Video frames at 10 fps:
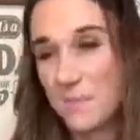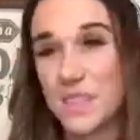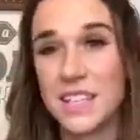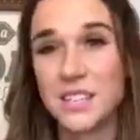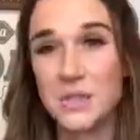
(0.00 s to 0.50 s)

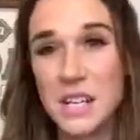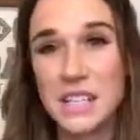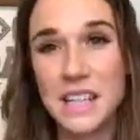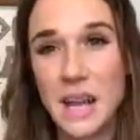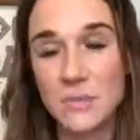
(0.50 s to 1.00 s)
the
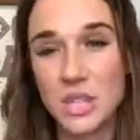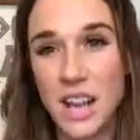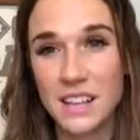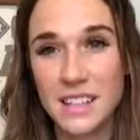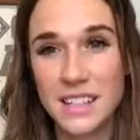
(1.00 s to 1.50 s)
screen time
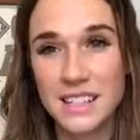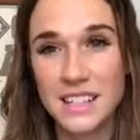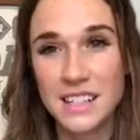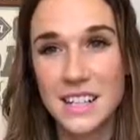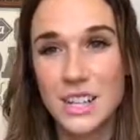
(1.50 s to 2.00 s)

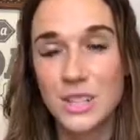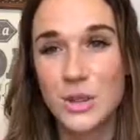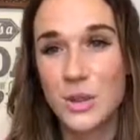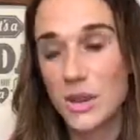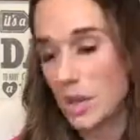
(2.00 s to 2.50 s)
checklist. So
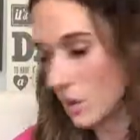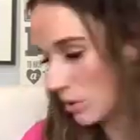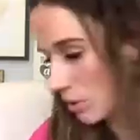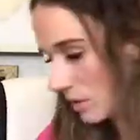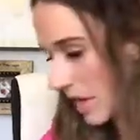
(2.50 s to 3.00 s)
you can go
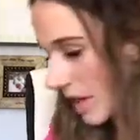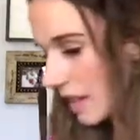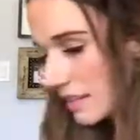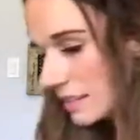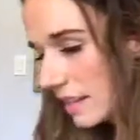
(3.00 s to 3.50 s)
through that
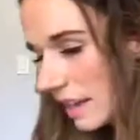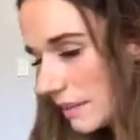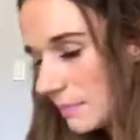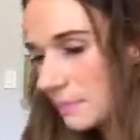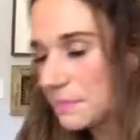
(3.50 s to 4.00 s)
and
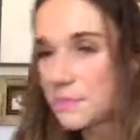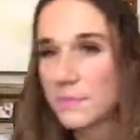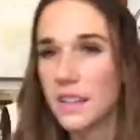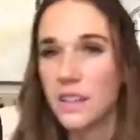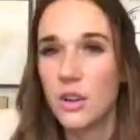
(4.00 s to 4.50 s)

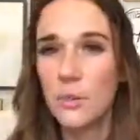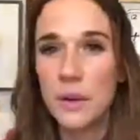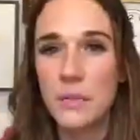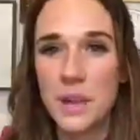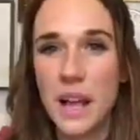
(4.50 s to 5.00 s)
go
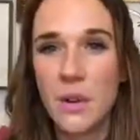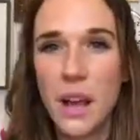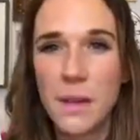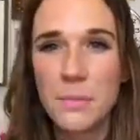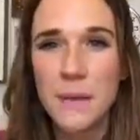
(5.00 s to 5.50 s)
print one out.
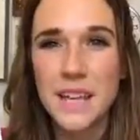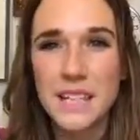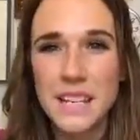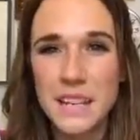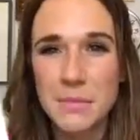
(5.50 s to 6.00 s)
I
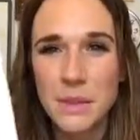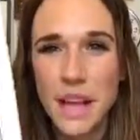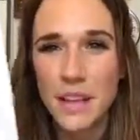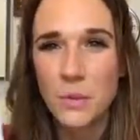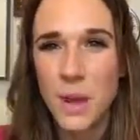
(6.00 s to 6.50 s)
did it in
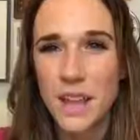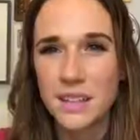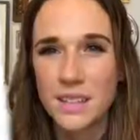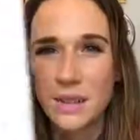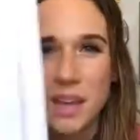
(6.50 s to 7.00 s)
black and white
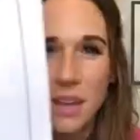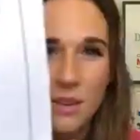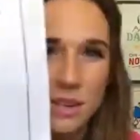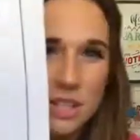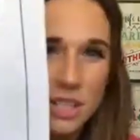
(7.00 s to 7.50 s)
so that you
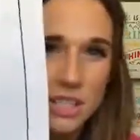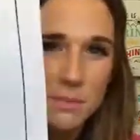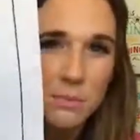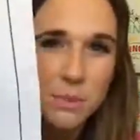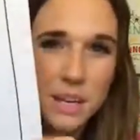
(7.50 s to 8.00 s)
can just
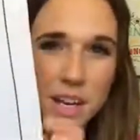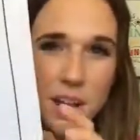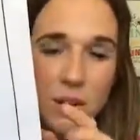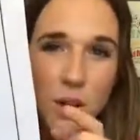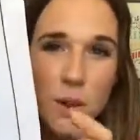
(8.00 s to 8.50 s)
print it
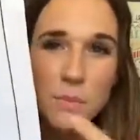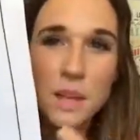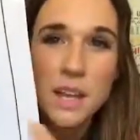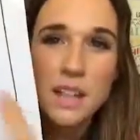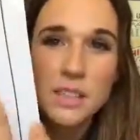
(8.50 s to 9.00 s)
out at home.
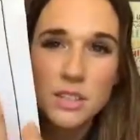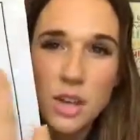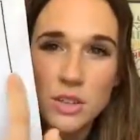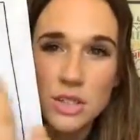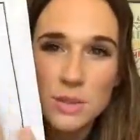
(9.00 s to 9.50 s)
There's
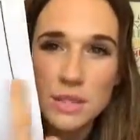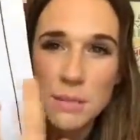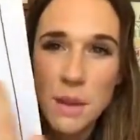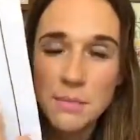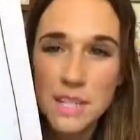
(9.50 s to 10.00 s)
also
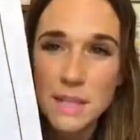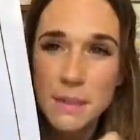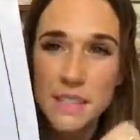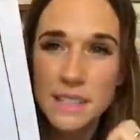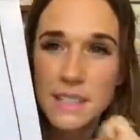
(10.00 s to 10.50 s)
some empty
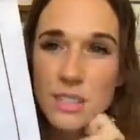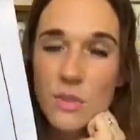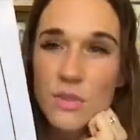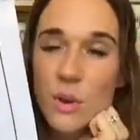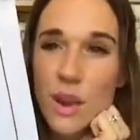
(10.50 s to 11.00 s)
spaces, so
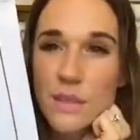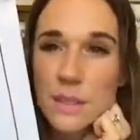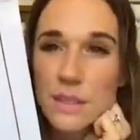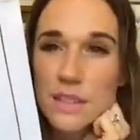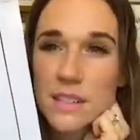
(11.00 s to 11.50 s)
if you have
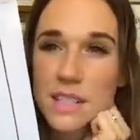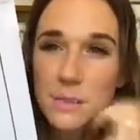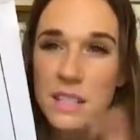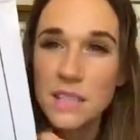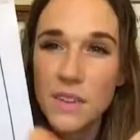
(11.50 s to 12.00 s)

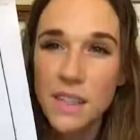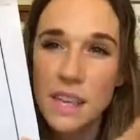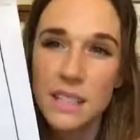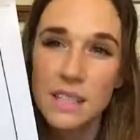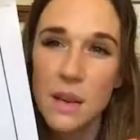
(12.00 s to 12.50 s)
specific
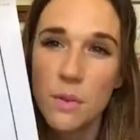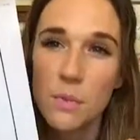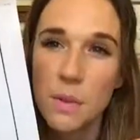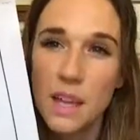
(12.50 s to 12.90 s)
things that would